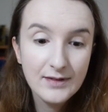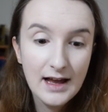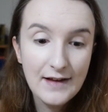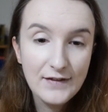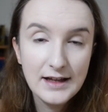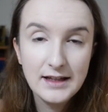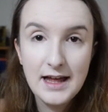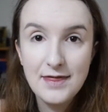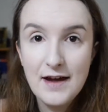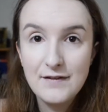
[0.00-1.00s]
I feel
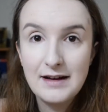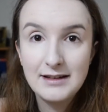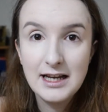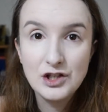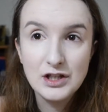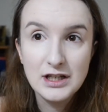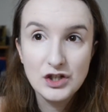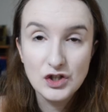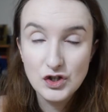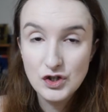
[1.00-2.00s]
like that foundation is
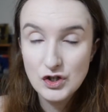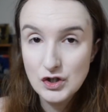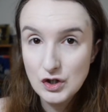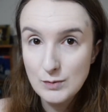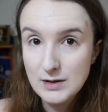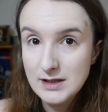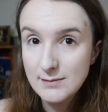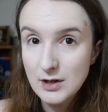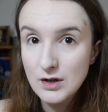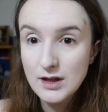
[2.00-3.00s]
just super
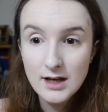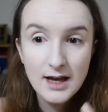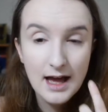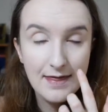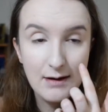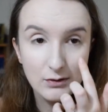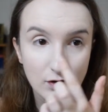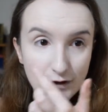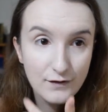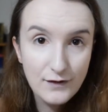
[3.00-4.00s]
smooth and that would
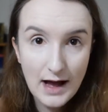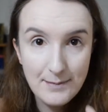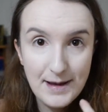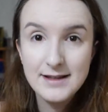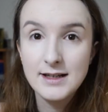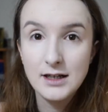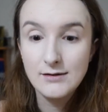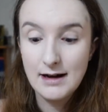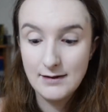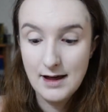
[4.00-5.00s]
look far better
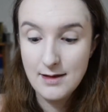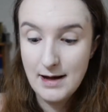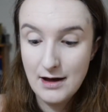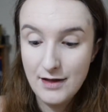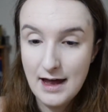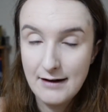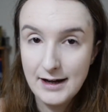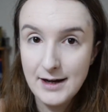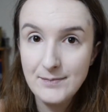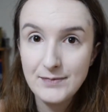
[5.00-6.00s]
around like the mouth
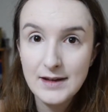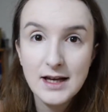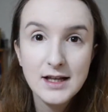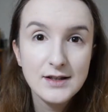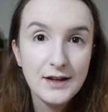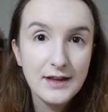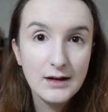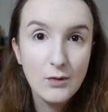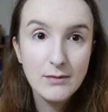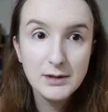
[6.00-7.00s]
area. So I
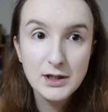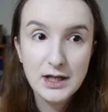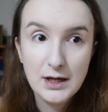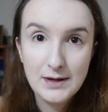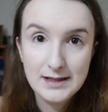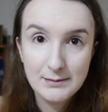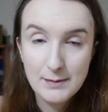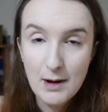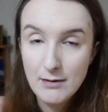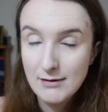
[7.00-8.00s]
think what I'm going to do is I'm going
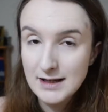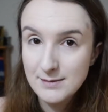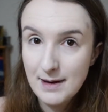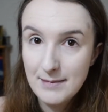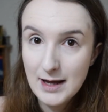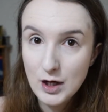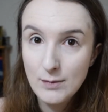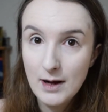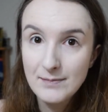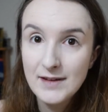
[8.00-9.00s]
to pop the rest of my
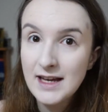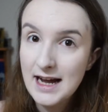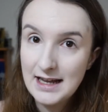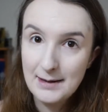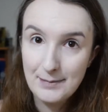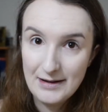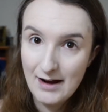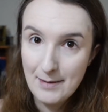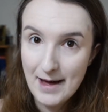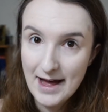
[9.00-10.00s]
makeup on and I'll be
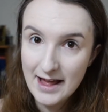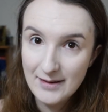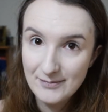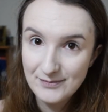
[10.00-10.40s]
right back.